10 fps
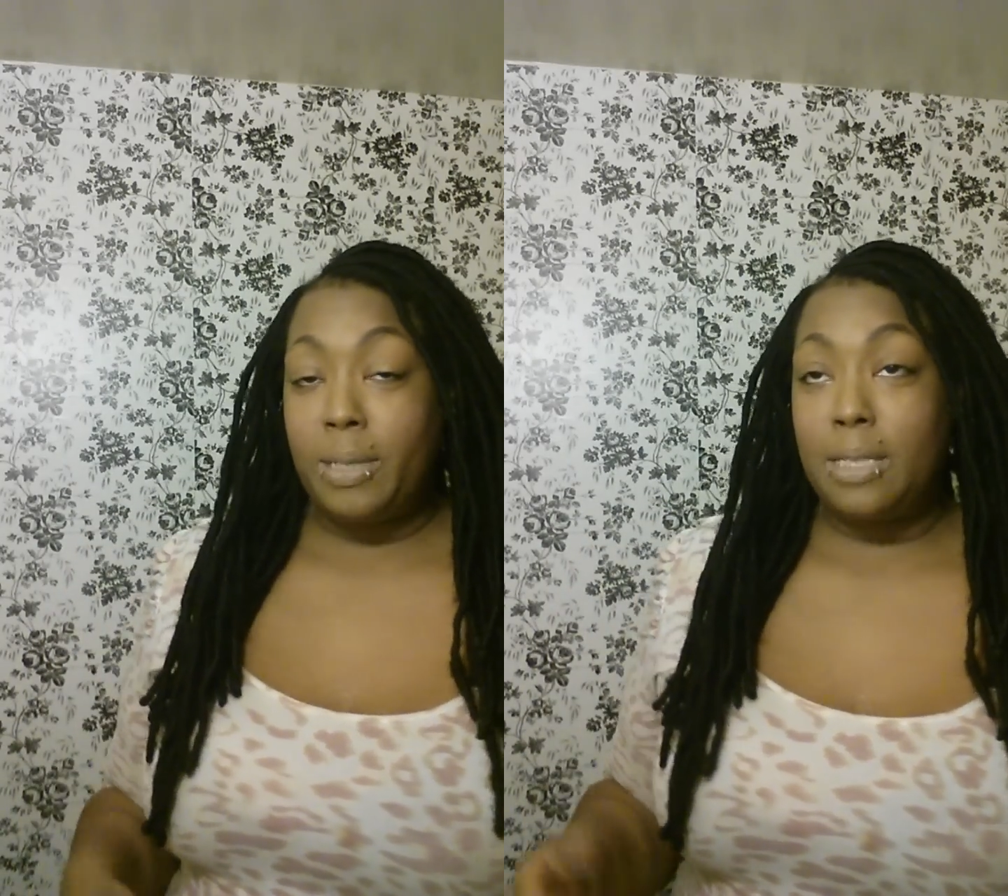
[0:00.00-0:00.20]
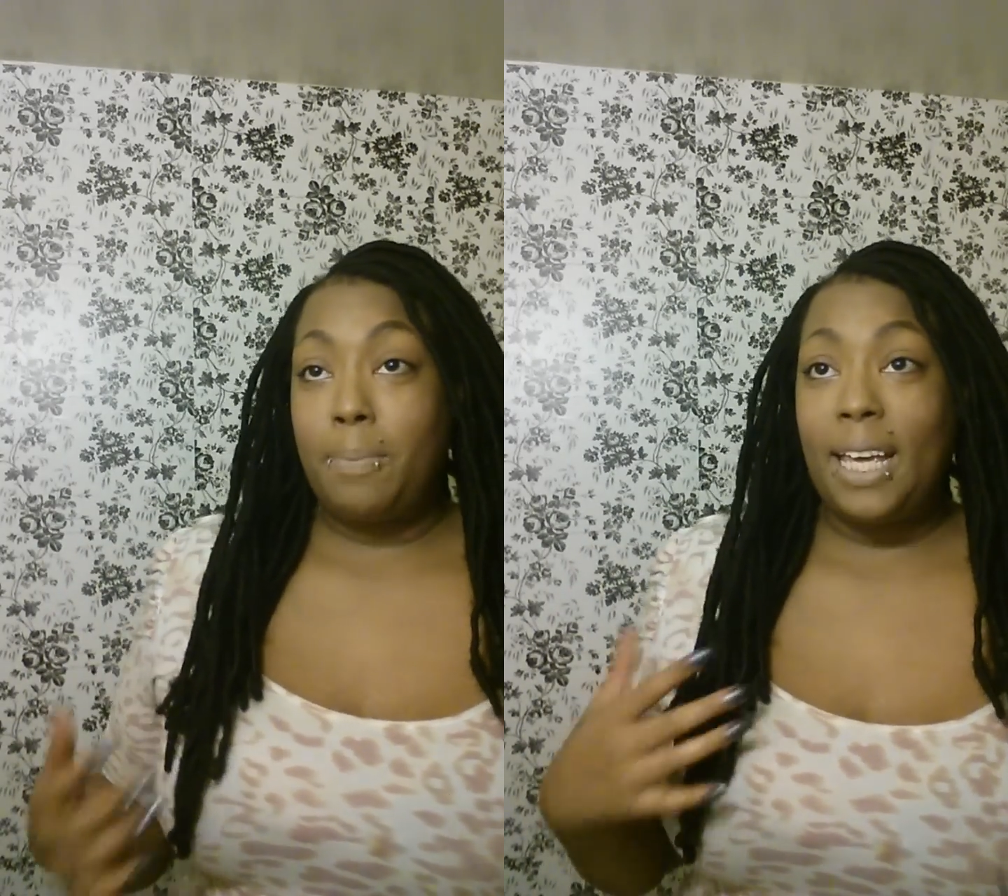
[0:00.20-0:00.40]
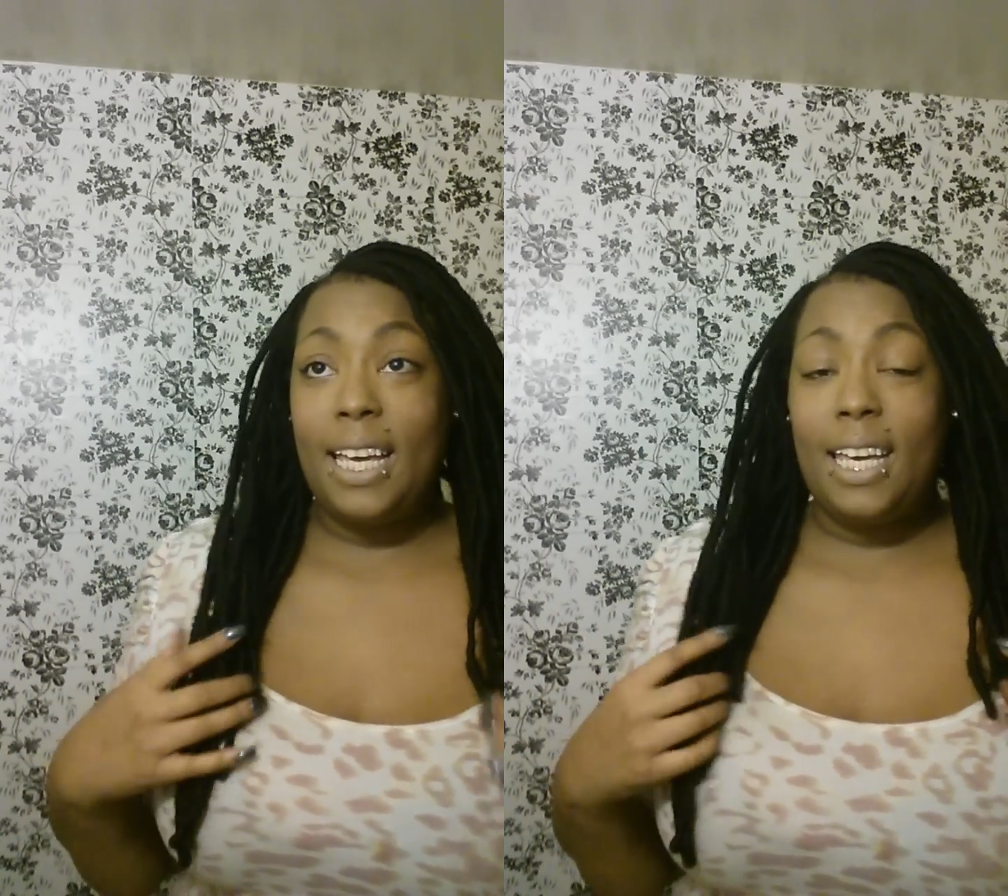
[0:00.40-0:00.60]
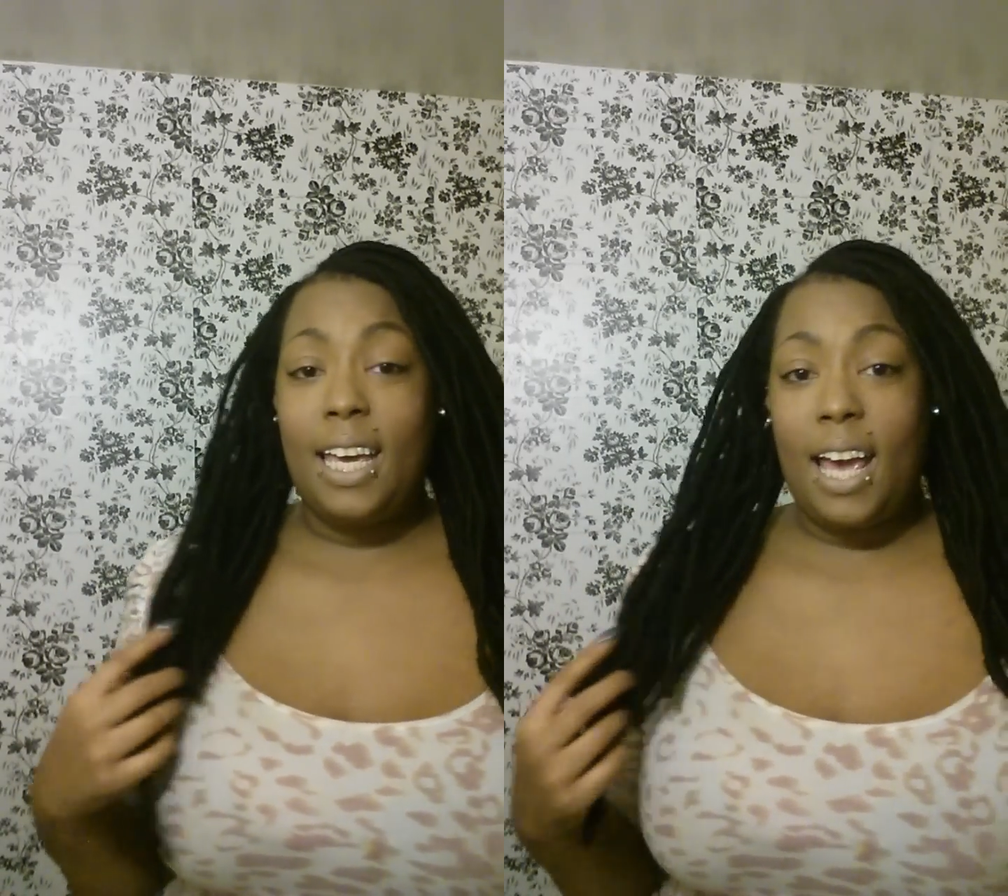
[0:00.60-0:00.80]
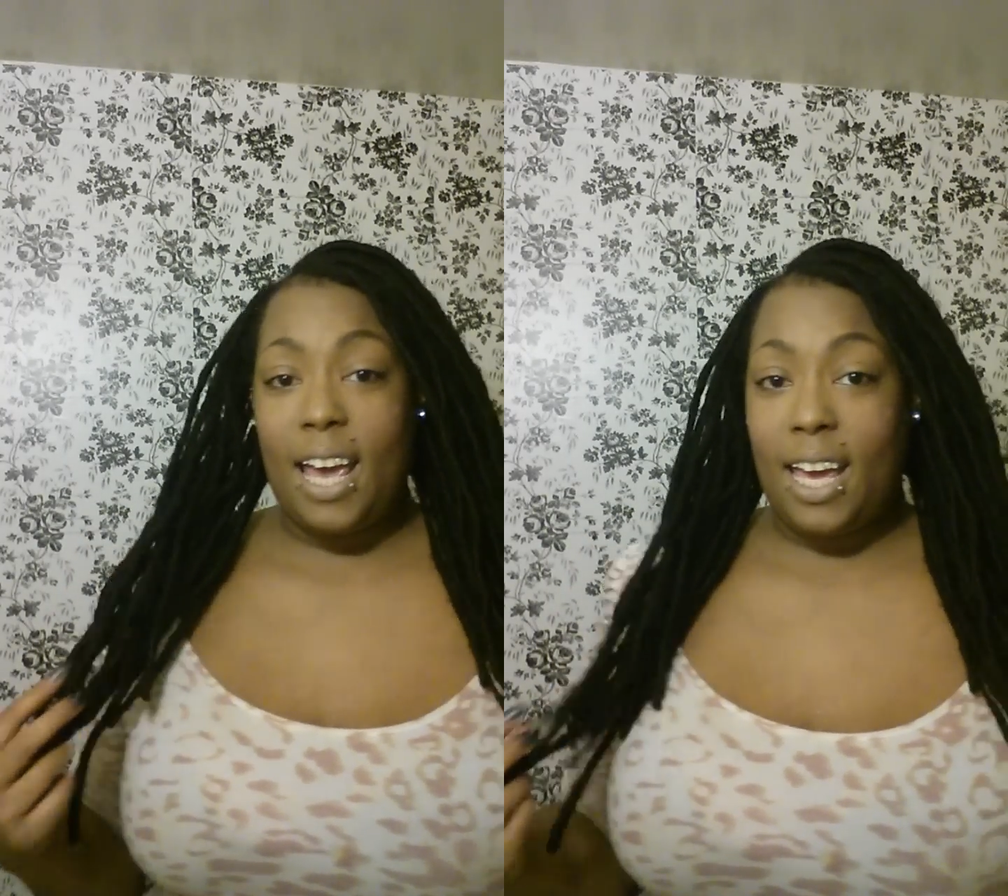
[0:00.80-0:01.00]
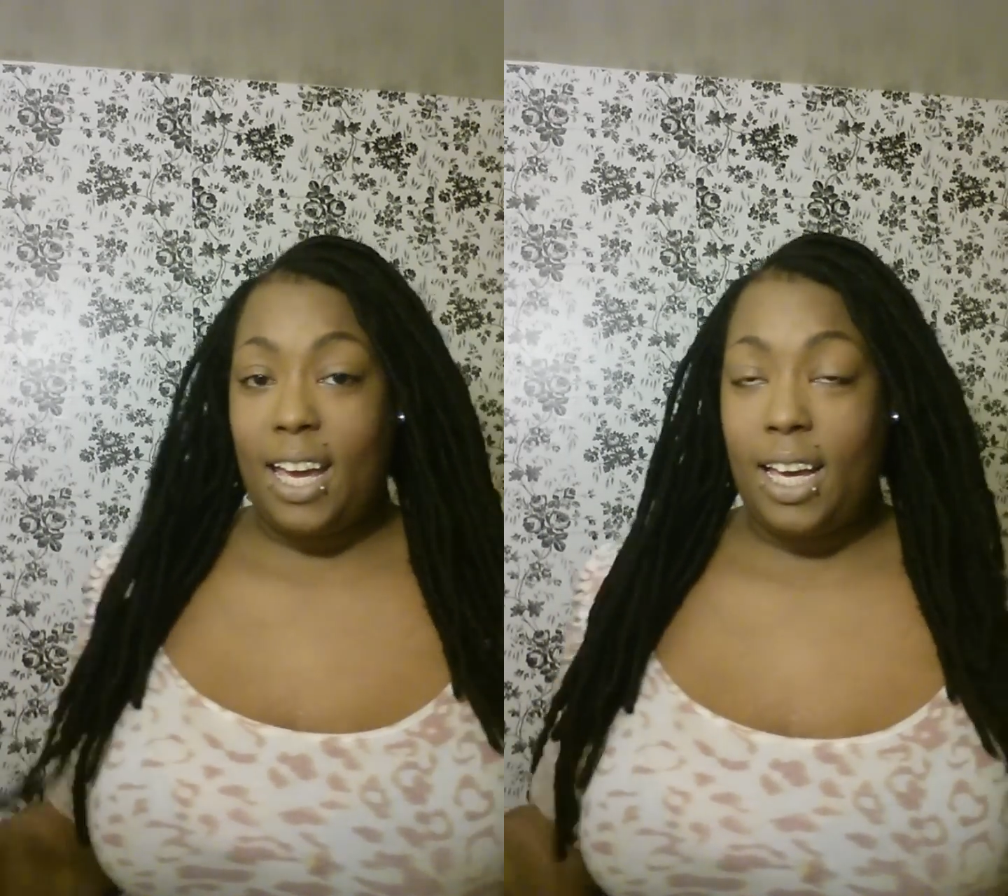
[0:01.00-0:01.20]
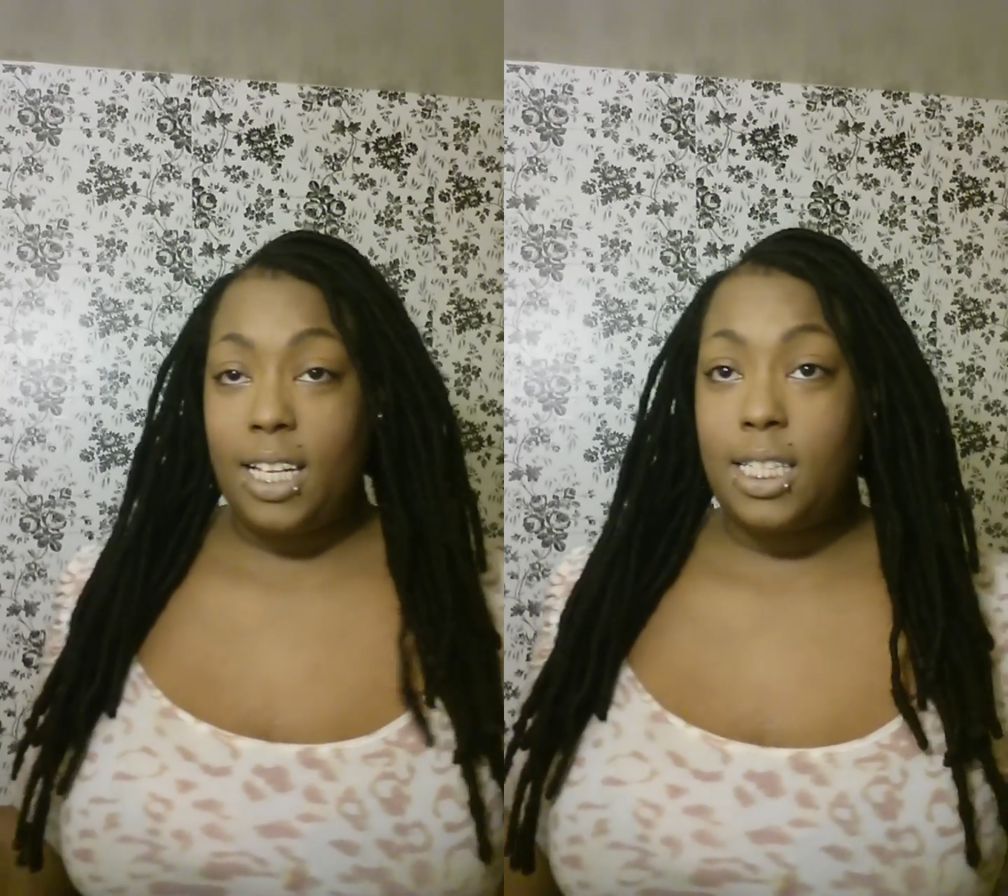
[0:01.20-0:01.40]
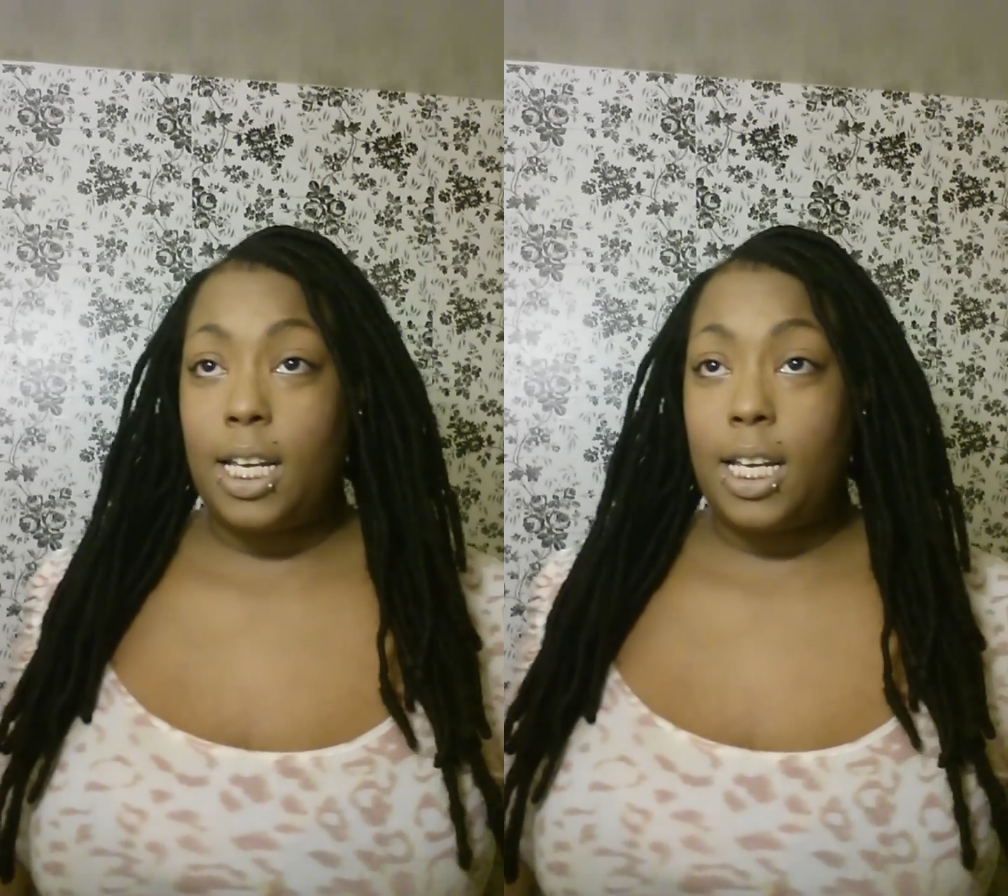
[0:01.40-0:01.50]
it's Kinky Hayes,